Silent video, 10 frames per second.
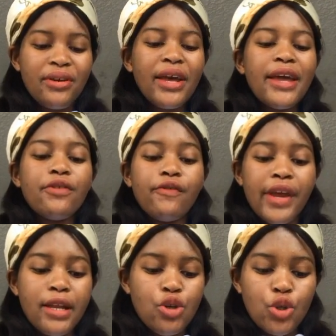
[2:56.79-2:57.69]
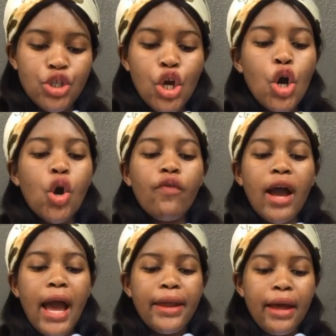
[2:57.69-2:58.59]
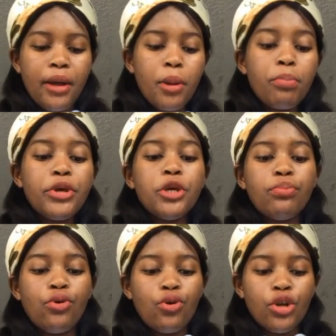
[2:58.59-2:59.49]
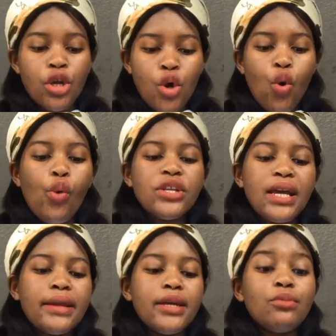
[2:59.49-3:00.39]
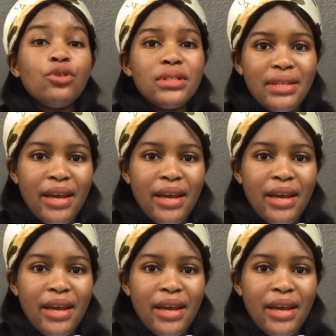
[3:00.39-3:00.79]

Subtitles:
and values of other people, which enables